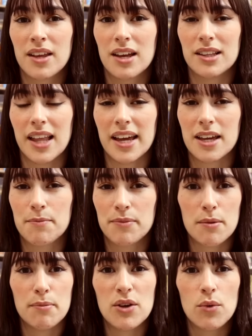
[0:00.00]
like
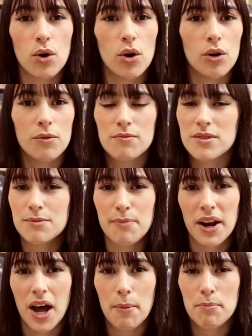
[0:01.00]
B-roll
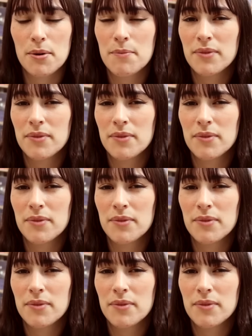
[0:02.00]
sped up